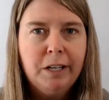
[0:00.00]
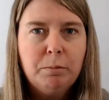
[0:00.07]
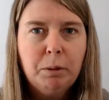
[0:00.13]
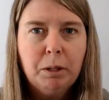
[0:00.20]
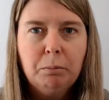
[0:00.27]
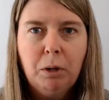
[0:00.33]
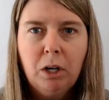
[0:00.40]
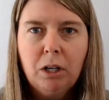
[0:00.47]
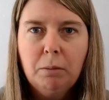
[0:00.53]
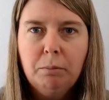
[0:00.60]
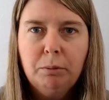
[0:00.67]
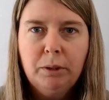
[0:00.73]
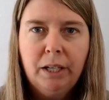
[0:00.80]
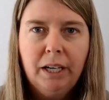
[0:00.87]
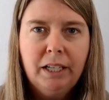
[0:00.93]
Facebook
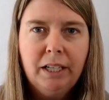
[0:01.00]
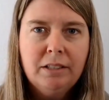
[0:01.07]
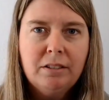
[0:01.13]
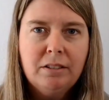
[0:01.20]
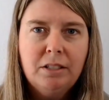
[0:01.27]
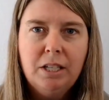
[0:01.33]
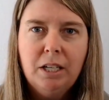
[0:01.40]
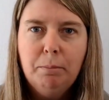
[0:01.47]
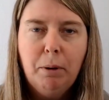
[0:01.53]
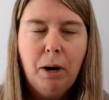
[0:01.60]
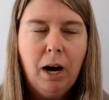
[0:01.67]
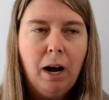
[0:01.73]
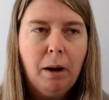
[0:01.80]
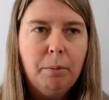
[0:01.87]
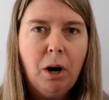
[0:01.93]
Marketplace,
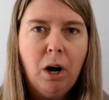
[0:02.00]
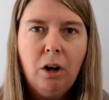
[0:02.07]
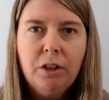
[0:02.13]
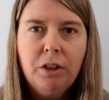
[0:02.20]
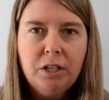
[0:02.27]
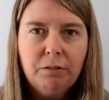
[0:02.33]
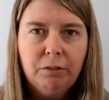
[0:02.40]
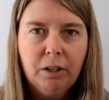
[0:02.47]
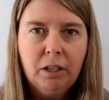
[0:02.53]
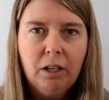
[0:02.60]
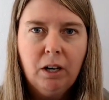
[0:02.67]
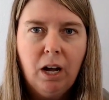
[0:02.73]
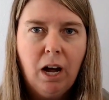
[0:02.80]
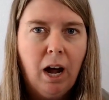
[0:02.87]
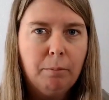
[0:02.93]
Depop, all the
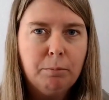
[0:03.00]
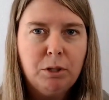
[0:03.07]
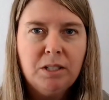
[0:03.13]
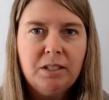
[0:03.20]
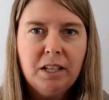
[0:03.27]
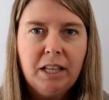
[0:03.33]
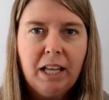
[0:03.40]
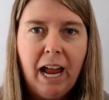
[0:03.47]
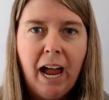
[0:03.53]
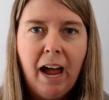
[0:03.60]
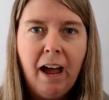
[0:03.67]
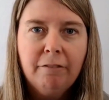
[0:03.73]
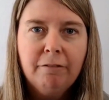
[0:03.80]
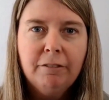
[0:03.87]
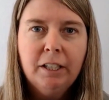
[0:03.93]
different options that they
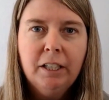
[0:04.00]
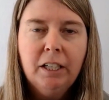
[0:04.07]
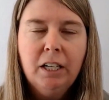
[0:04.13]
have.